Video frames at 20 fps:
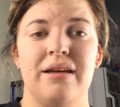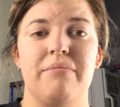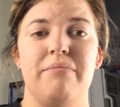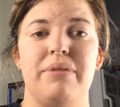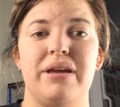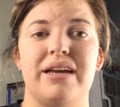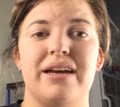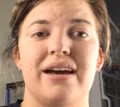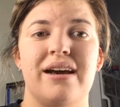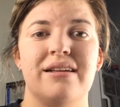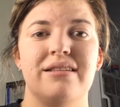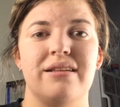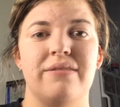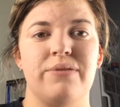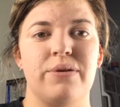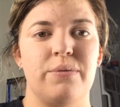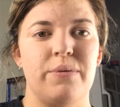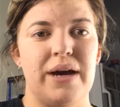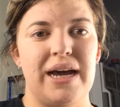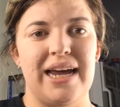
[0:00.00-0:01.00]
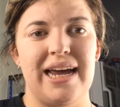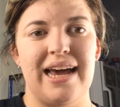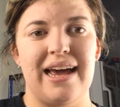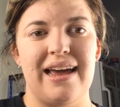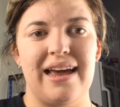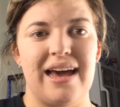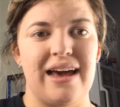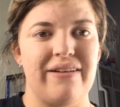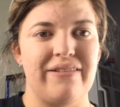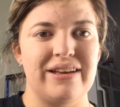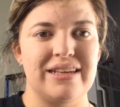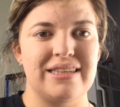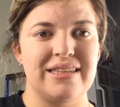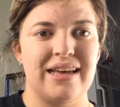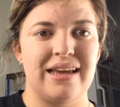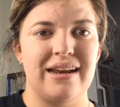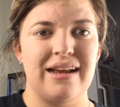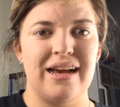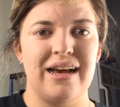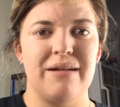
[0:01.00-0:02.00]
because of the way I have it
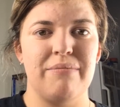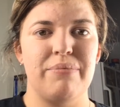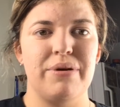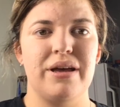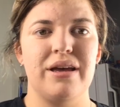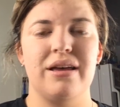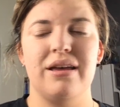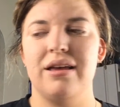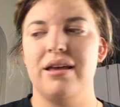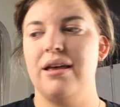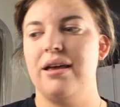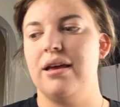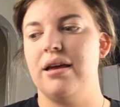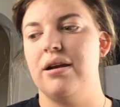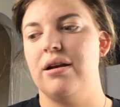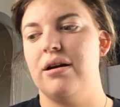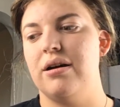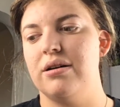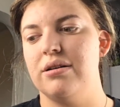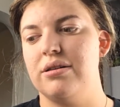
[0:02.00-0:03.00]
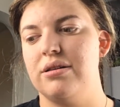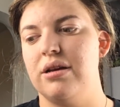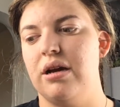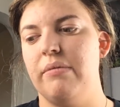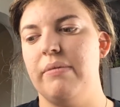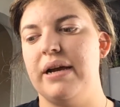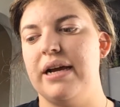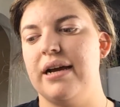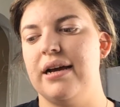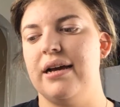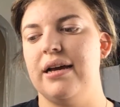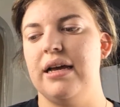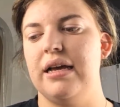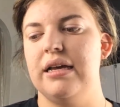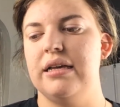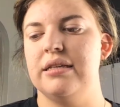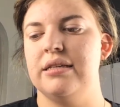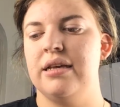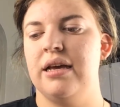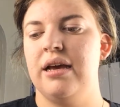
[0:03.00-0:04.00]
set up, and also
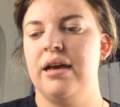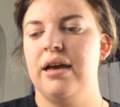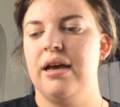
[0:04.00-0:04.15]
because